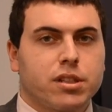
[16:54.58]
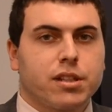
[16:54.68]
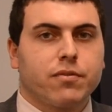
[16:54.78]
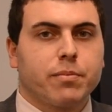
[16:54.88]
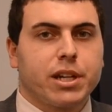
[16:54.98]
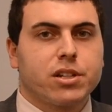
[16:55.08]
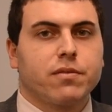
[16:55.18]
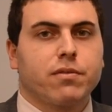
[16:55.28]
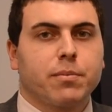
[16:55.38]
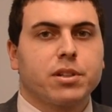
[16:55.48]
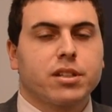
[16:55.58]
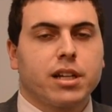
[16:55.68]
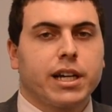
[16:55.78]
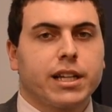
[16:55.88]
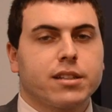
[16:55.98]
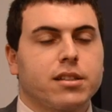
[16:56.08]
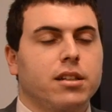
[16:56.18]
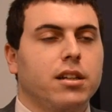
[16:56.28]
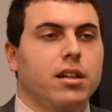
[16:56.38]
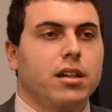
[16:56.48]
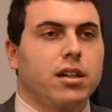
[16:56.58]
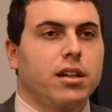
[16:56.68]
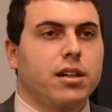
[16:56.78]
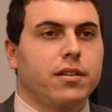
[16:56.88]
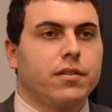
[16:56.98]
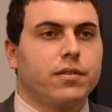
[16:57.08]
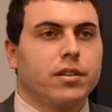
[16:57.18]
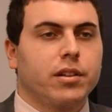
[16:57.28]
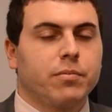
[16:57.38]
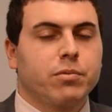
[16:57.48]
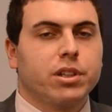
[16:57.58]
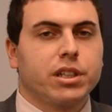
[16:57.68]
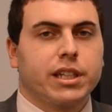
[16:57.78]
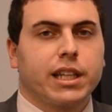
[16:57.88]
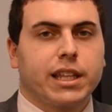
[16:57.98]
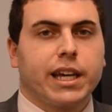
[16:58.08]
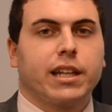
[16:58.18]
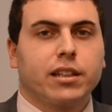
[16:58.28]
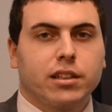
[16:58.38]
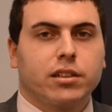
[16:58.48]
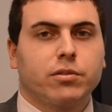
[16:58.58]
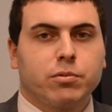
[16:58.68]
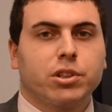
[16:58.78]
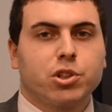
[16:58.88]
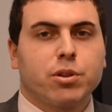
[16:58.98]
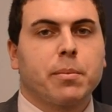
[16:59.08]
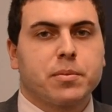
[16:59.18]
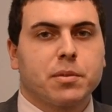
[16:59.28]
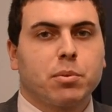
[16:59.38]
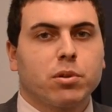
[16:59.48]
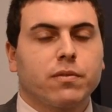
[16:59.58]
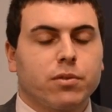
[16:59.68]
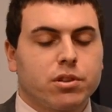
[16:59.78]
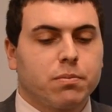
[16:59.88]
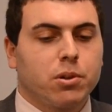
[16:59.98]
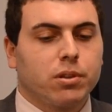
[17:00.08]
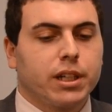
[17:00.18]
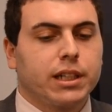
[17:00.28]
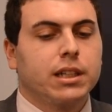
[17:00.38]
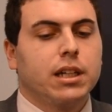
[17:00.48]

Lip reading: information from its clients, and really get that, really drum up support for Chipotle.